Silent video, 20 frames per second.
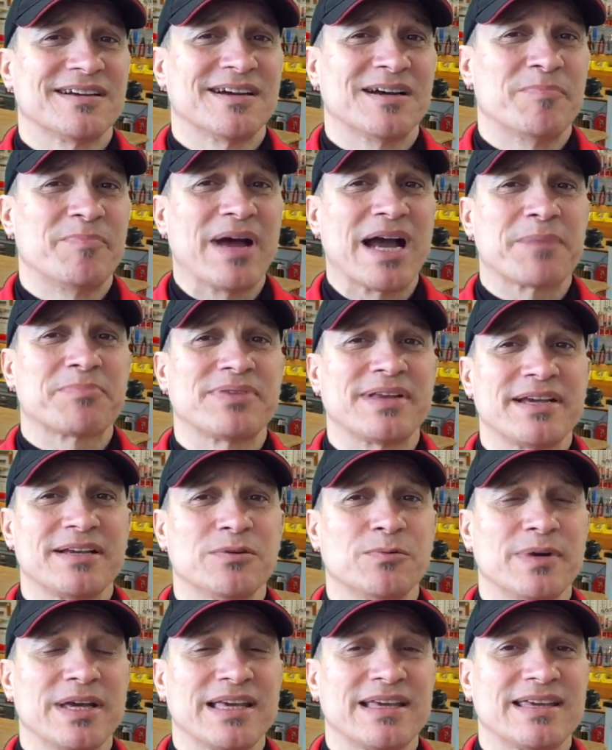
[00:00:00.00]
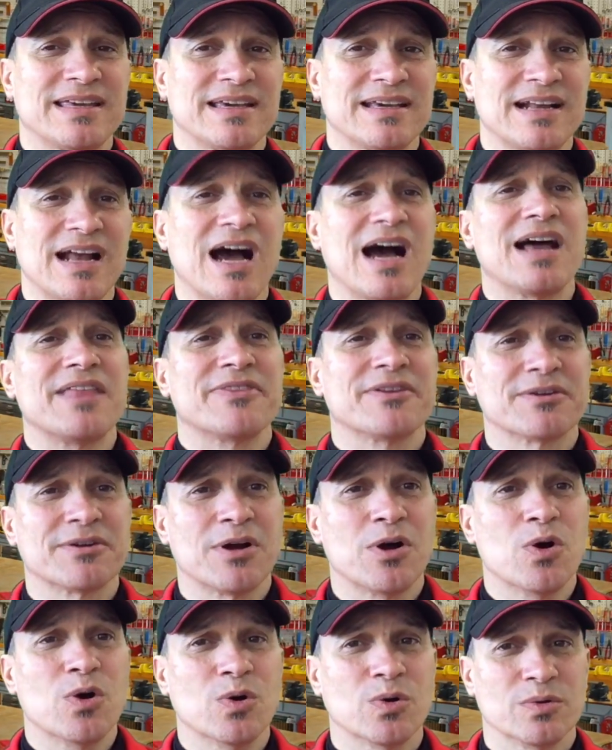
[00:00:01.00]
a backplate and wing kit on their
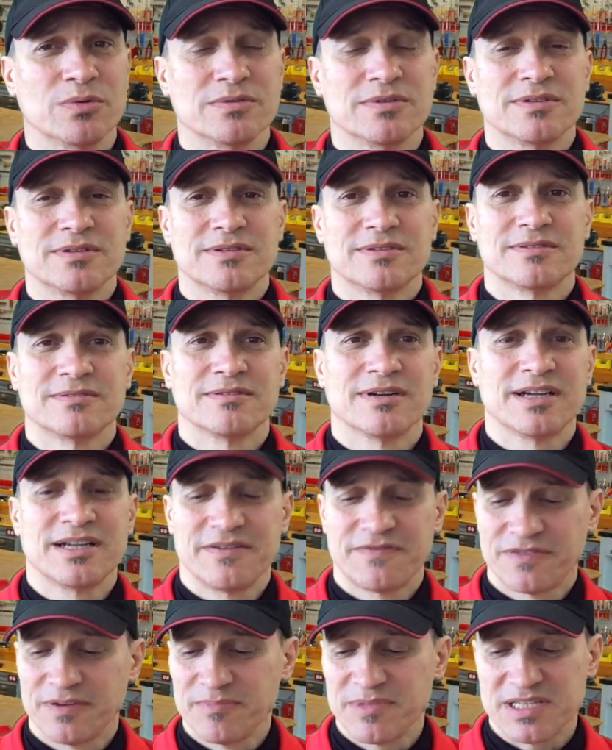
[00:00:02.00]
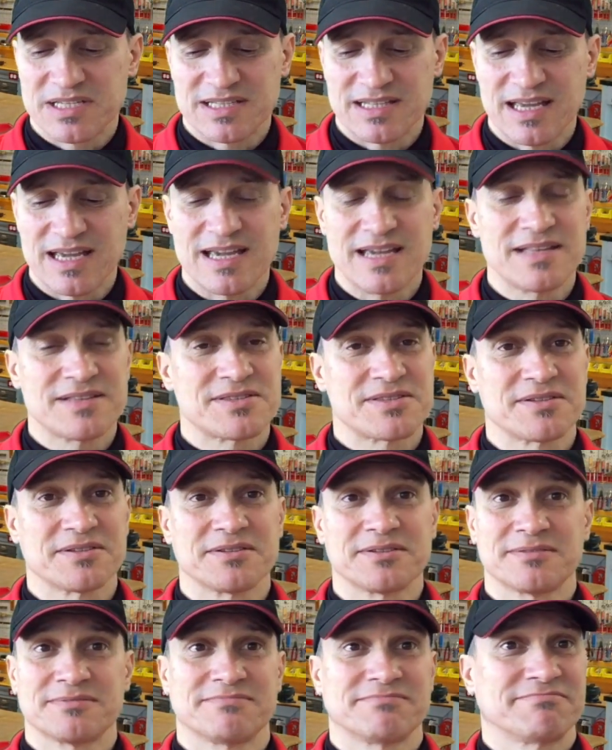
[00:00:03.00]
own, right, from the States
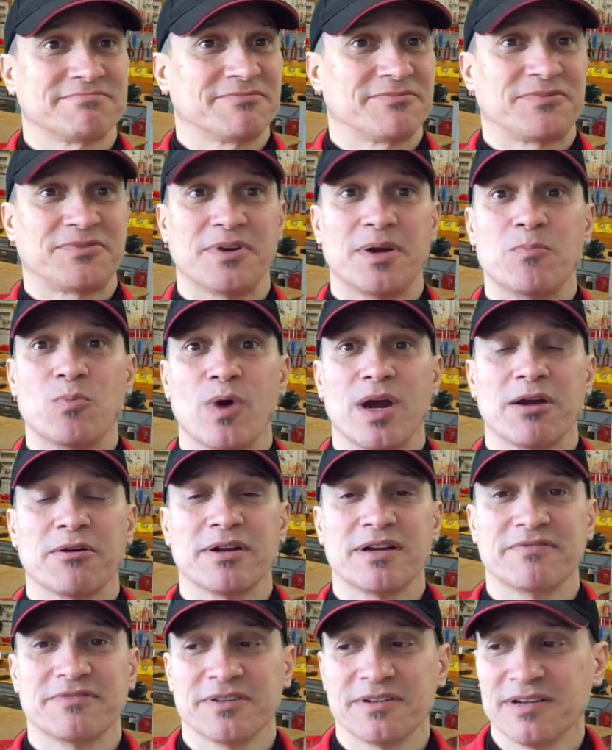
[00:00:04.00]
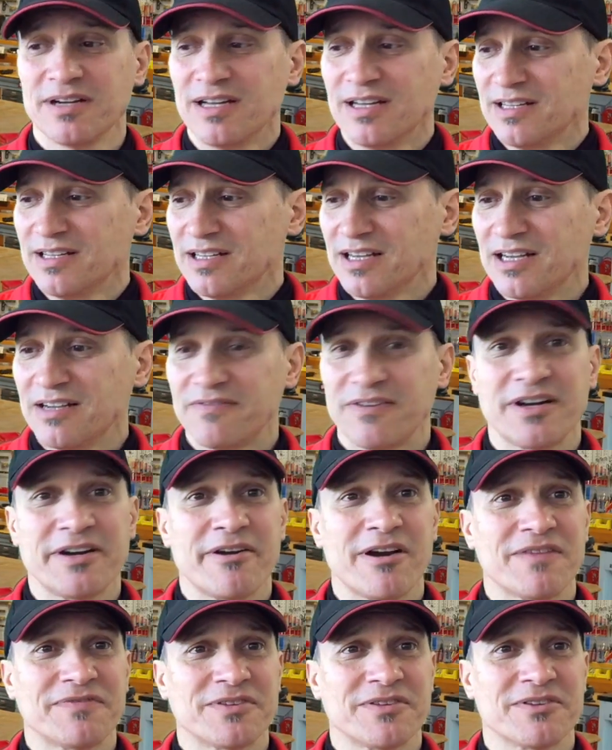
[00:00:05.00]
or from wherever, very
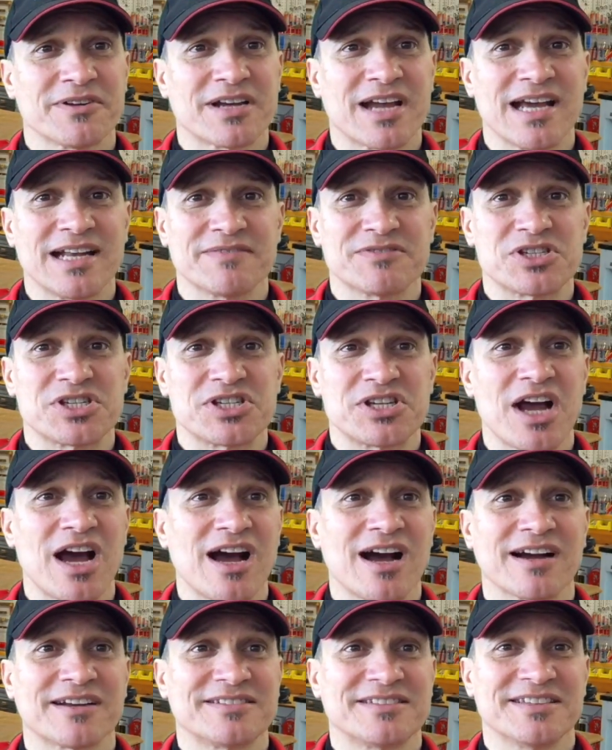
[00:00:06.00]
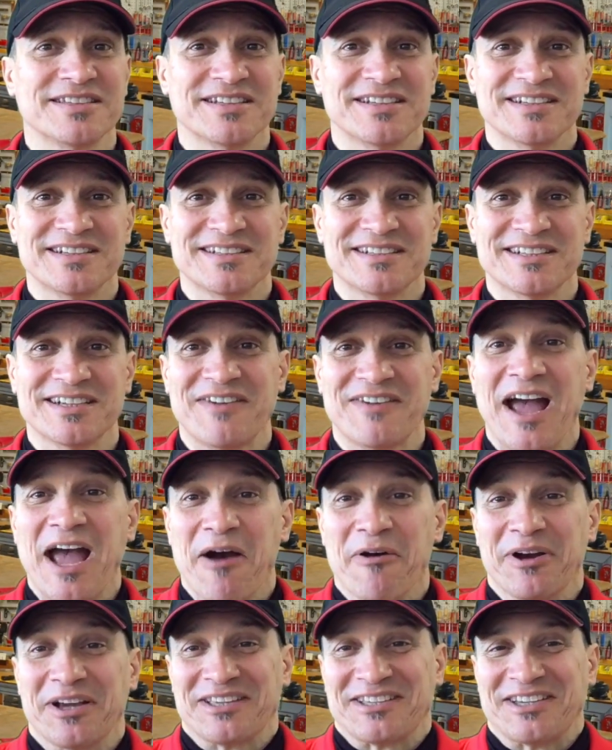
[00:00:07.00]
often they're kind of shocked of
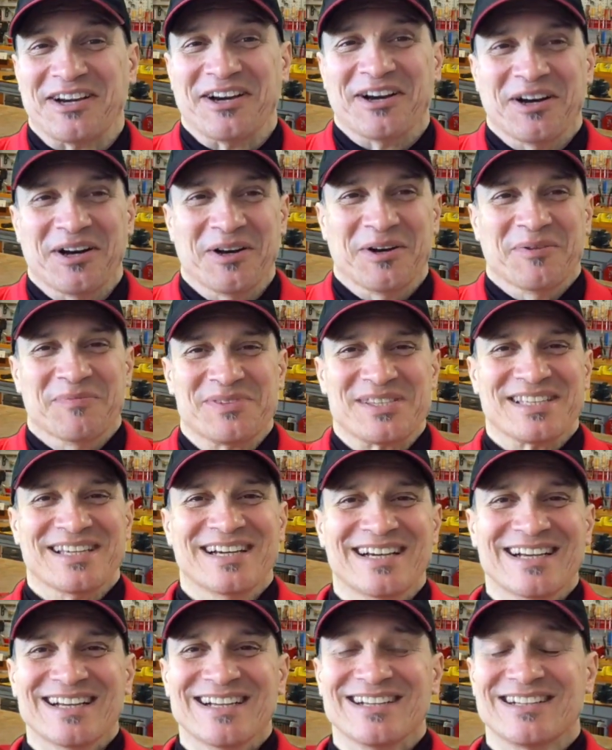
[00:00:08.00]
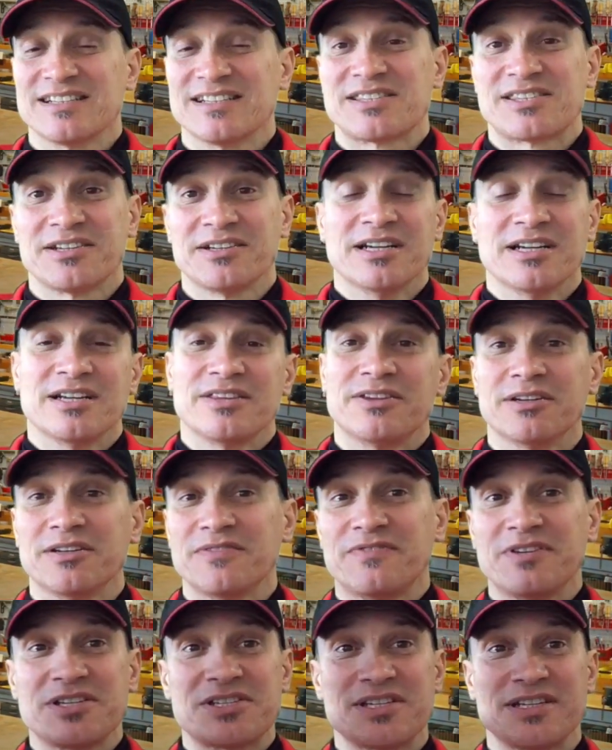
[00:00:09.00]
how it comes, because they're
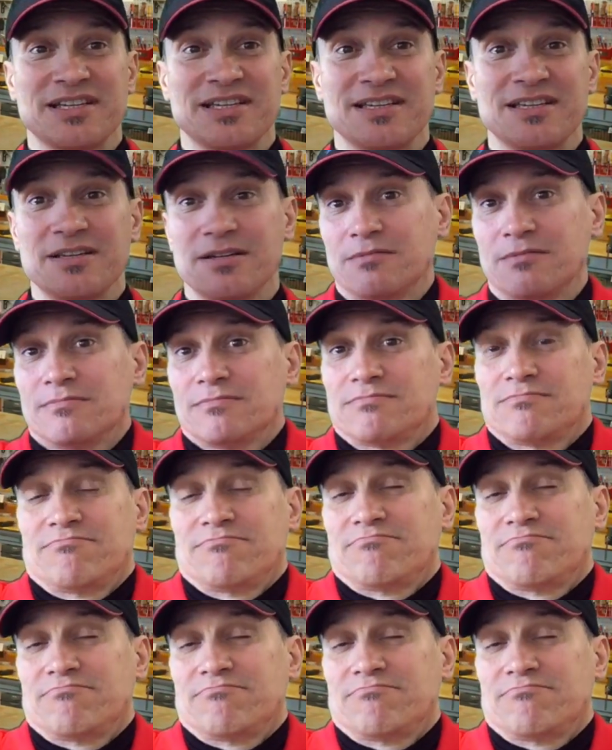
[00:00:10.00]
envisioning, you know,